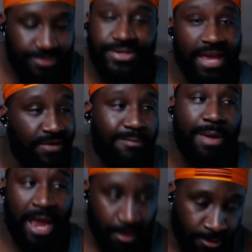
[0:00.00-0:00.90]
David
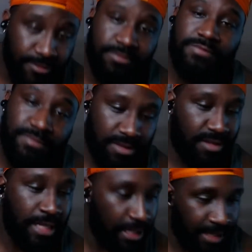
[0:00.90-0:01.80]
Banner.
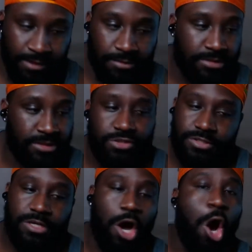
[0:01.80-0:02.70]
He was just
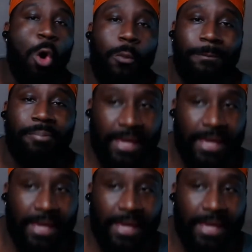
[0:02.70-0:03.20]
OP.